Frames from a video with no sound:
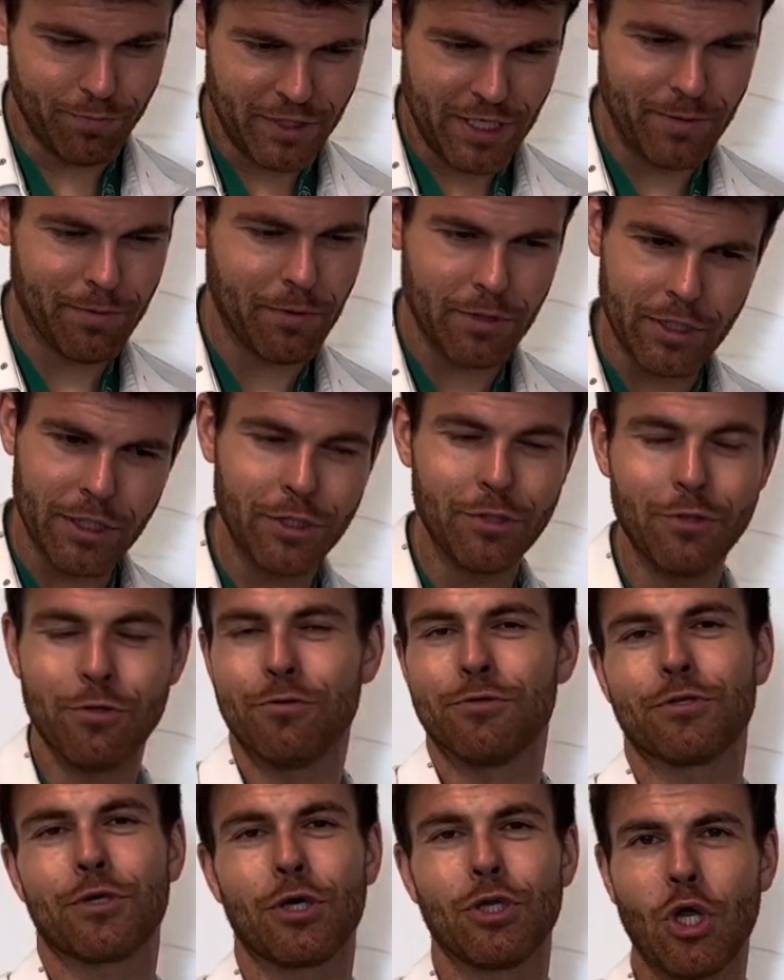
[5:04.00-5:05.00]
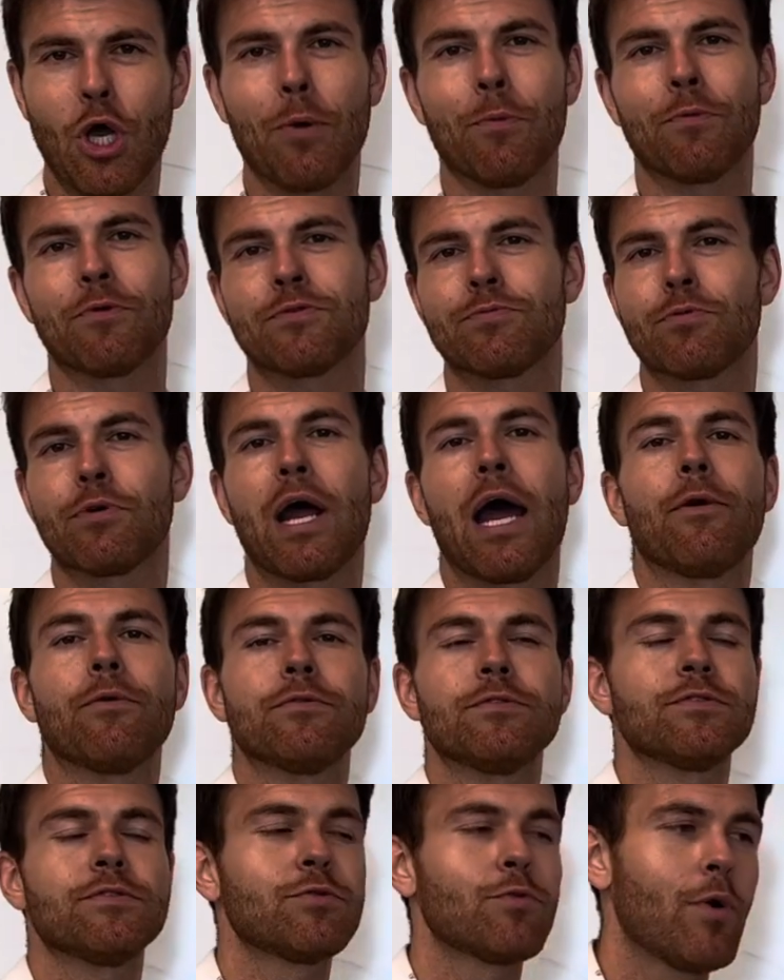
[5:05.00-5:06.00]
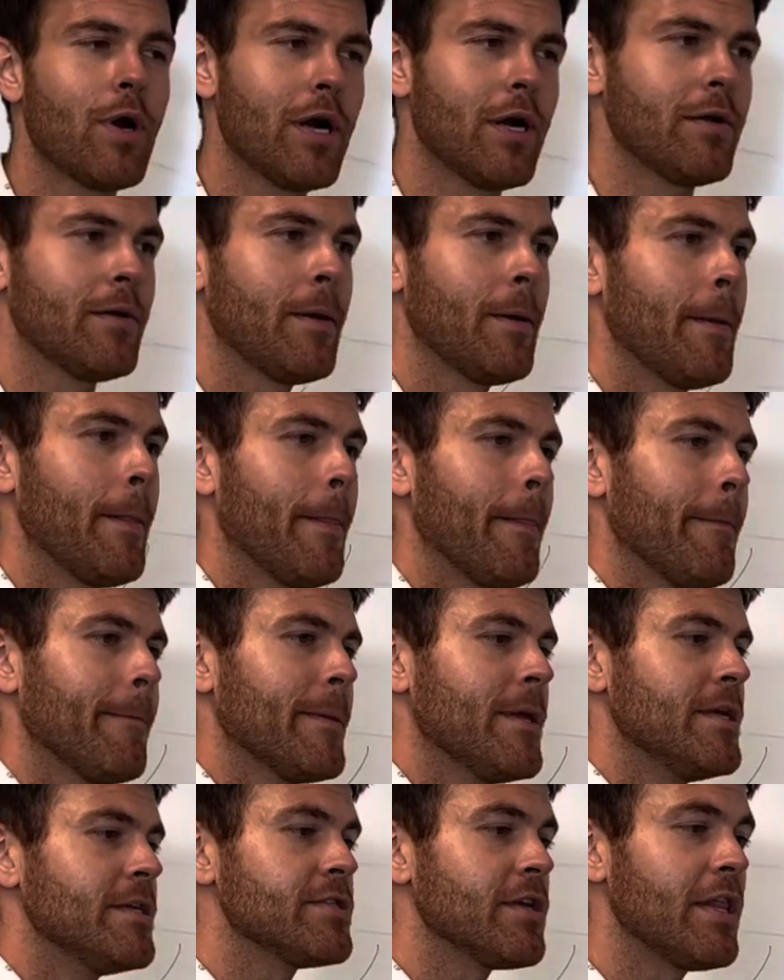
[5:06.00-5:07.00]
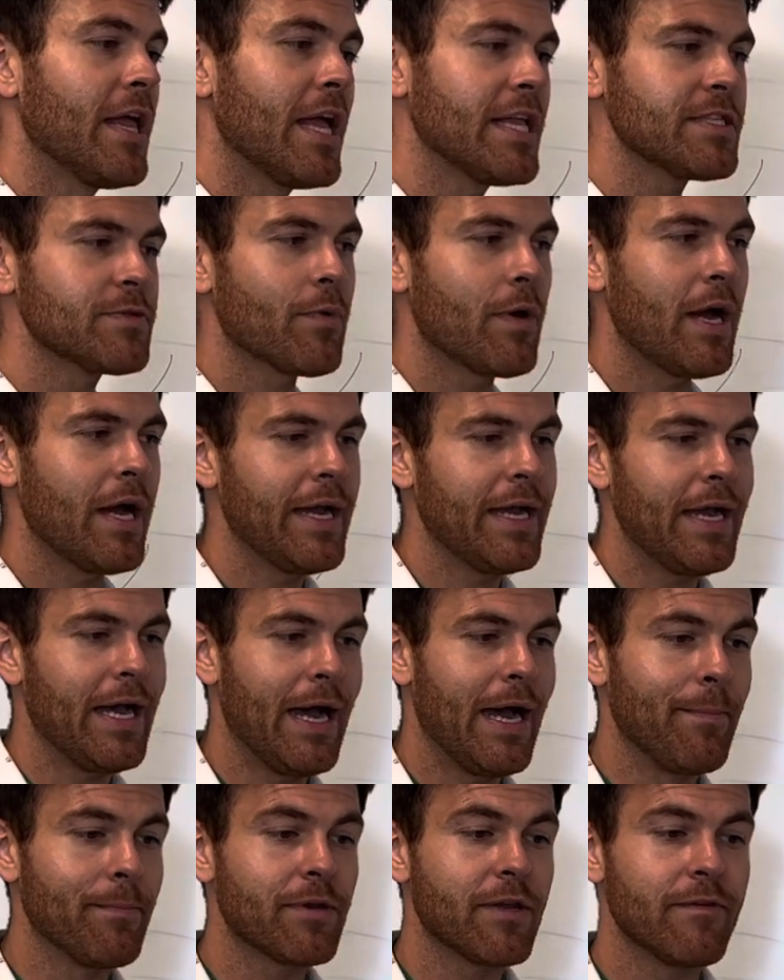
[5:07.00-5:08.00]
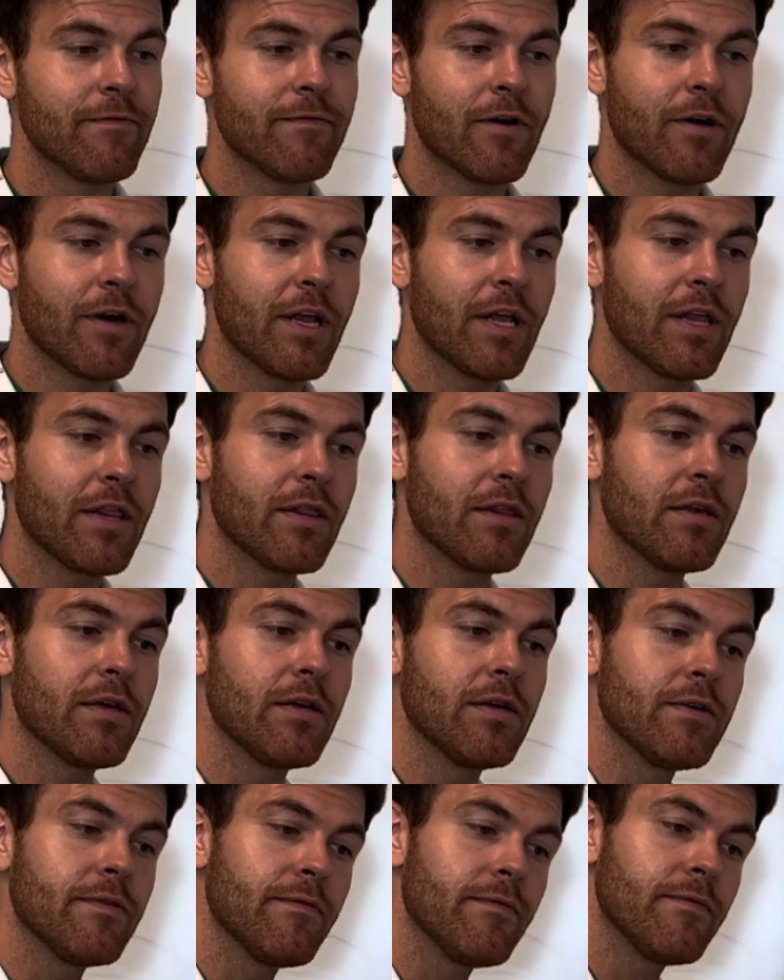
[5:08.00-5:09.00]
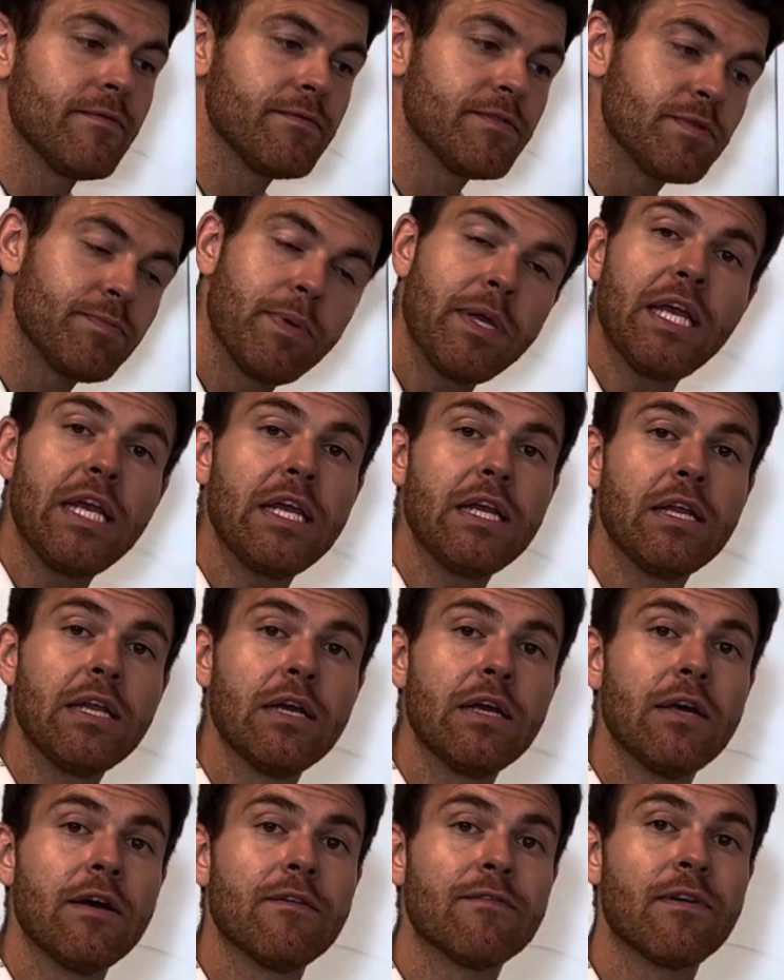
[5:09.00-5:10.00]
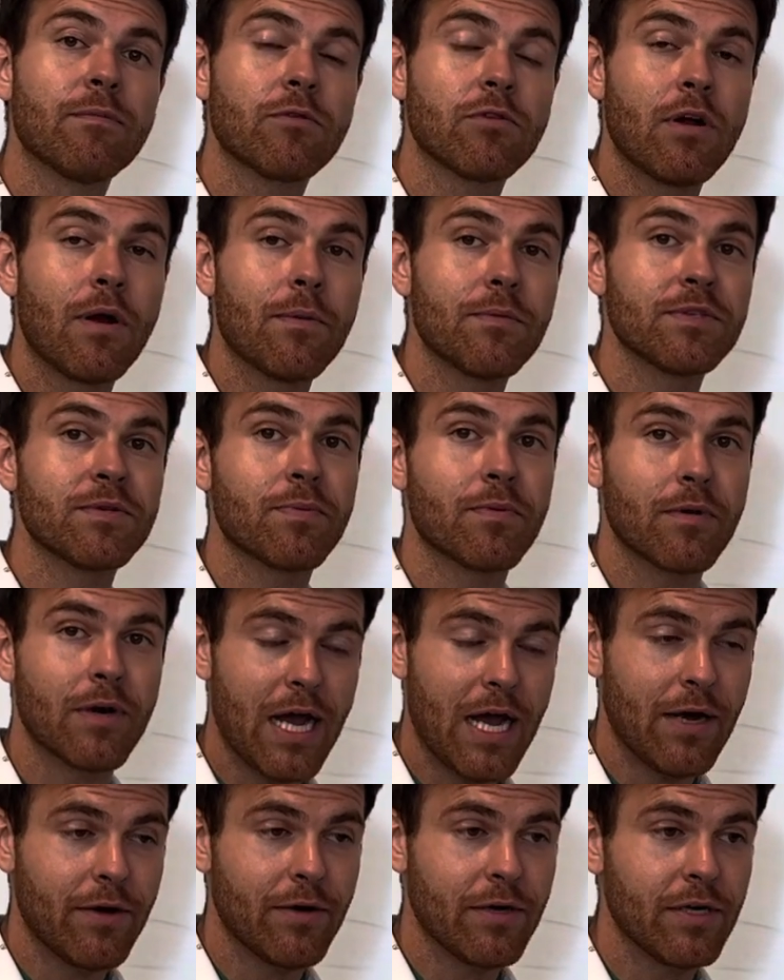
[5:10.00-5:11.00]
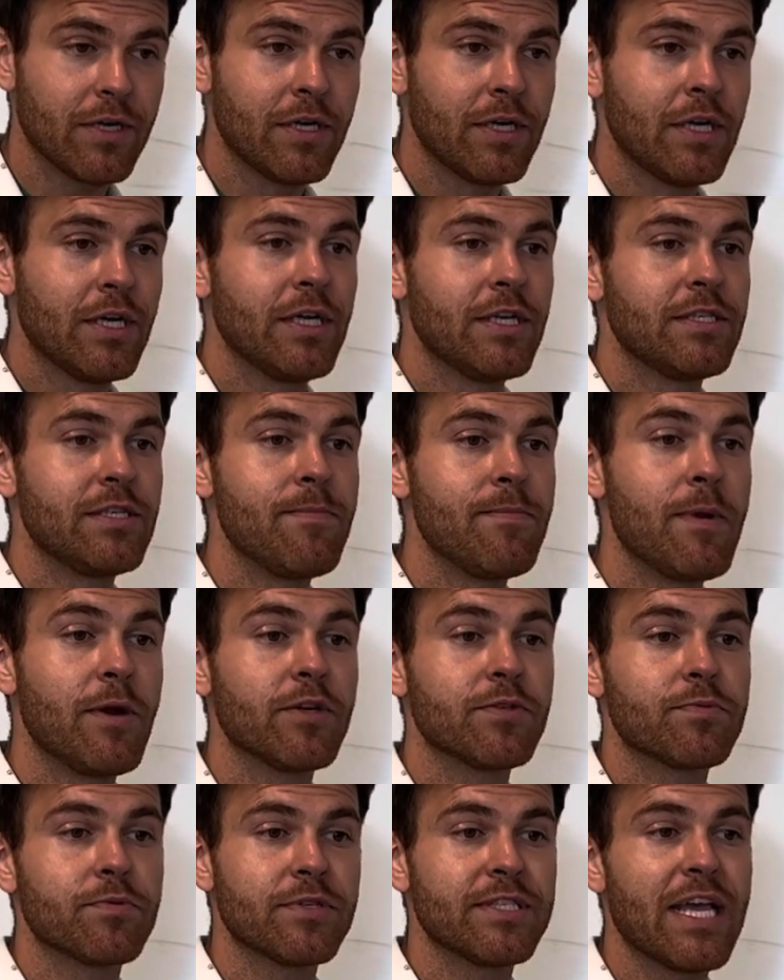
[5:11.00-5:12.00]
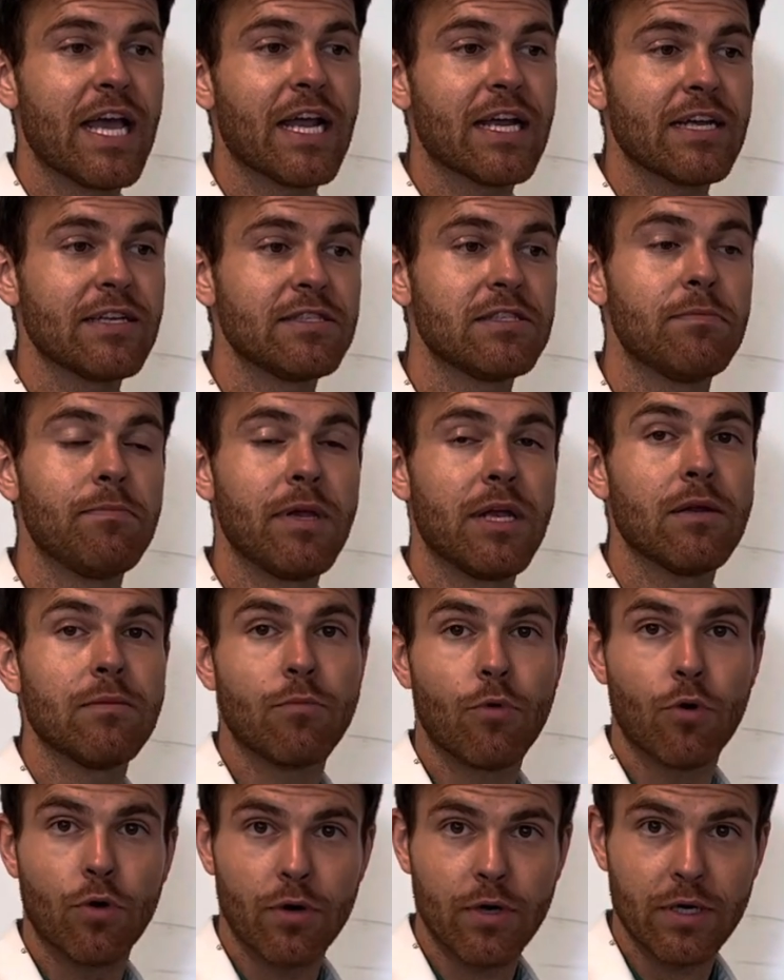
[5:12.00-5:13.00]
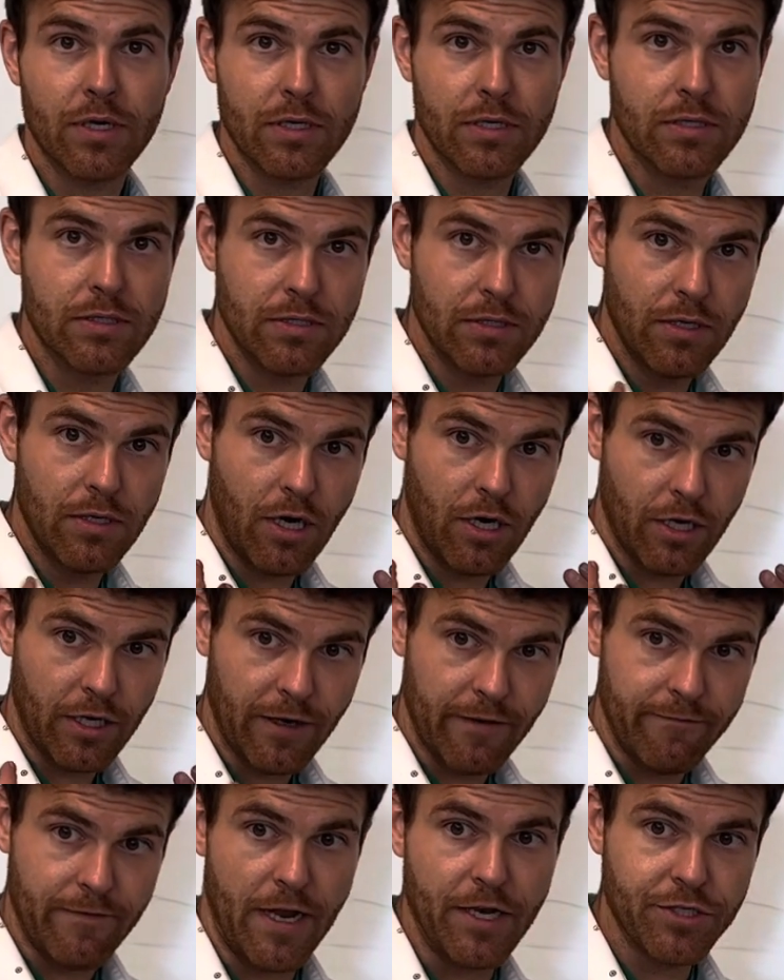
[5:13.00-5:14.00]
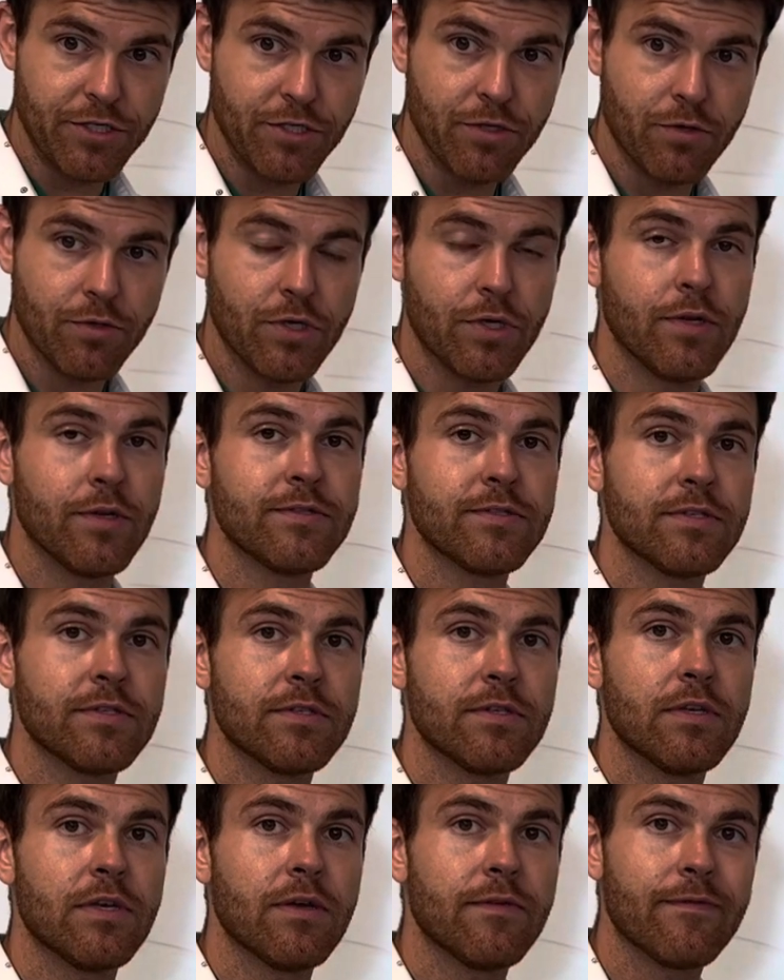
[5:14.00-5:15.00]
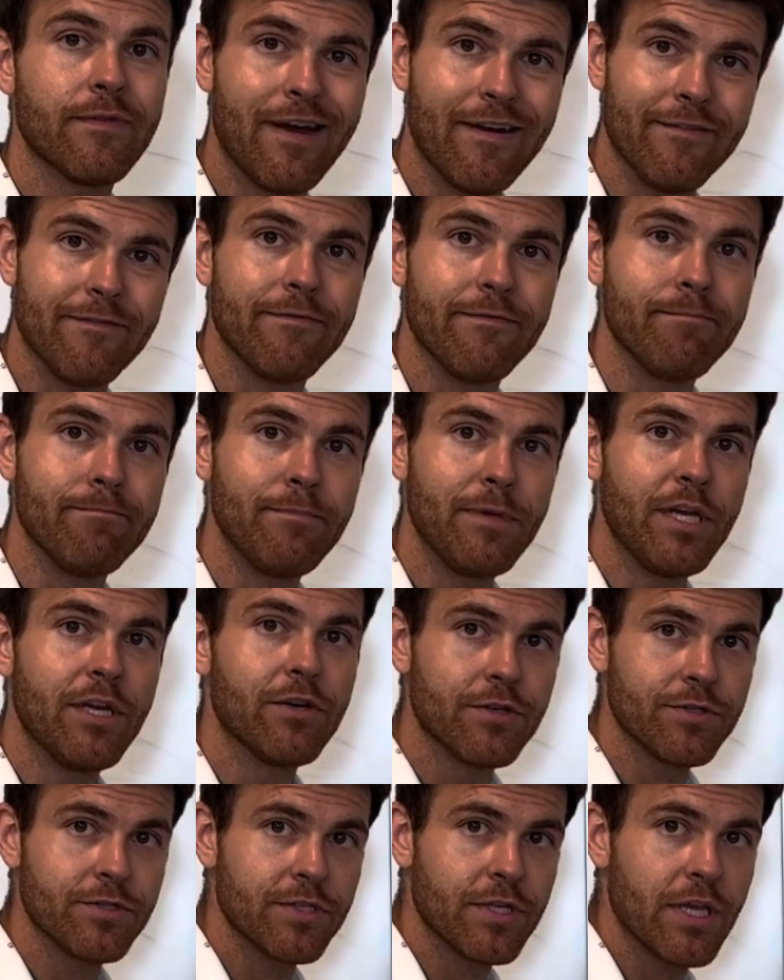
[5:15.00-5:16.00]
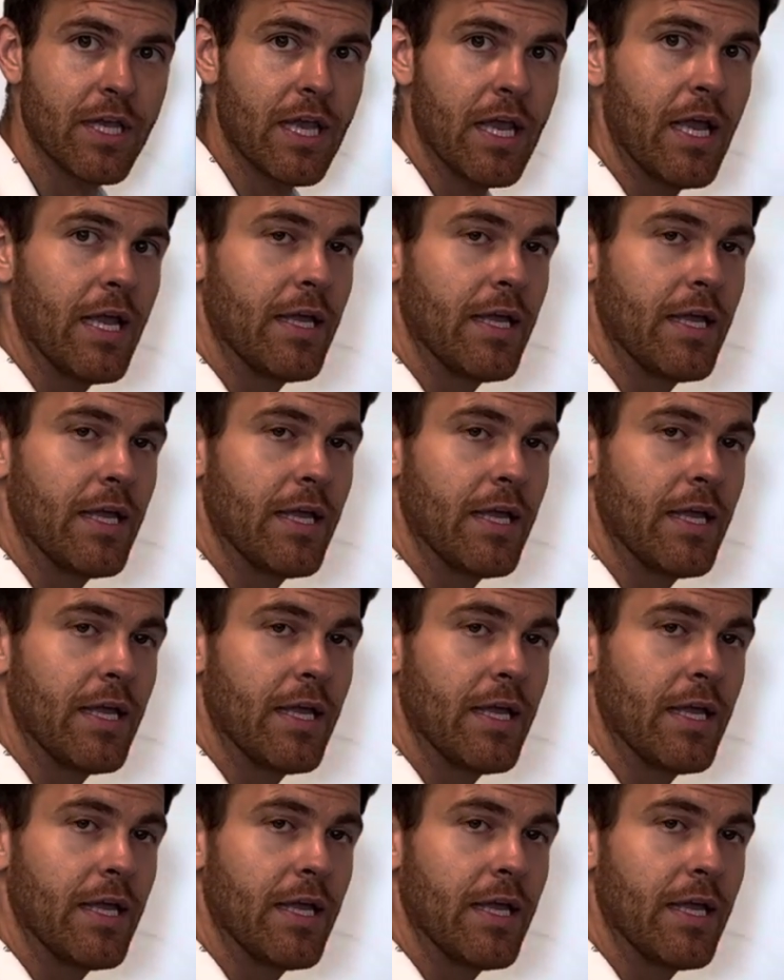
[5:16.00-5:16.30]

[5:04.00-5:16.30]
typically use kilometers per hour squared. So that's why I'm converting the speed from kilometers per hour to meters per second to be in a more, our conventional units of meters and